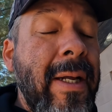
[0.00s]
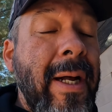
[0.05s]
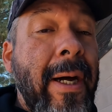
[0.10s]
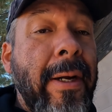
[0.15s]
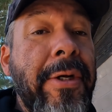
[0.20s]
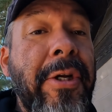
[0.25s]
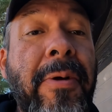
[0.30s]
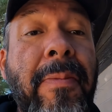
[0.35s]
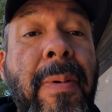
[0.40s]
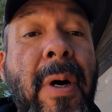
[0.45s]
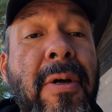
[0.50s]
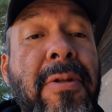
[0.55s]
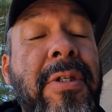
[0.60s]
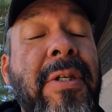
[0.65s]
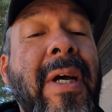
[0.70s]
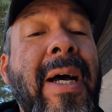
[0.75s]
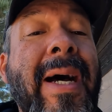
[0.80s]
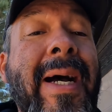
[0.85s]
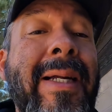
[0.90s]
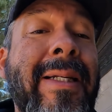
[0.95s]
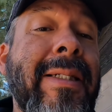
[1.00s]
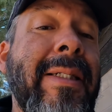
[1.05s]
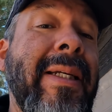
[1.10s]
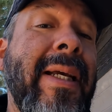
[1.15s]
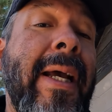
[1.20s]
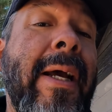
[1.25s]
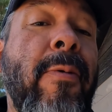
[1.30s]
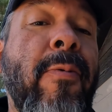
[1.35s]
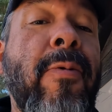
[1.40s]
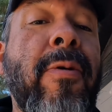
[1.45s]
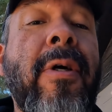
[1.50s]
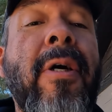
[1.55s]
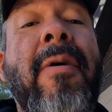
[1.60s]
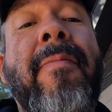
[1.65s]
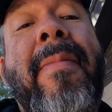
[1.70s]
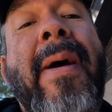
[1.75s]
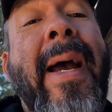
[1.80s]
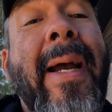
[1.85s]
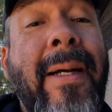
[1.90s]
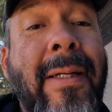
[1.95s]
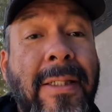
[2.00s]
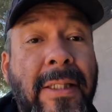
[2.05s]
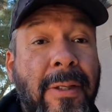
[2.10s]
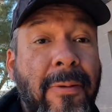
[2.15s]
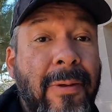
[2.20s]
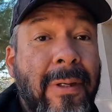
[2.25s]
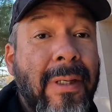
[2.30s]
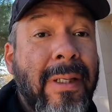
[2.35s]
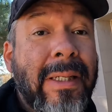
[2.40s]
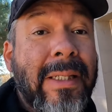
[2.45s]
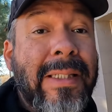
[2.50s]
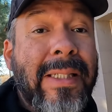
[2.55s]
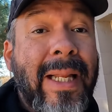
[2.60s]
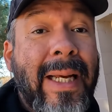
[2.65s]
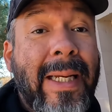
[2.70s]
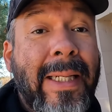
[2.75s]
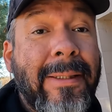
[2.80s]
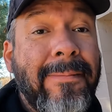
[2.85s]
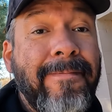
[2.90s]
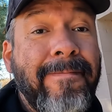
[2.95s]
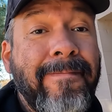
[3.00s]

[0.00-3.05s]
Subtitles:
I'll do both sides and we'll come back and see what it looks like.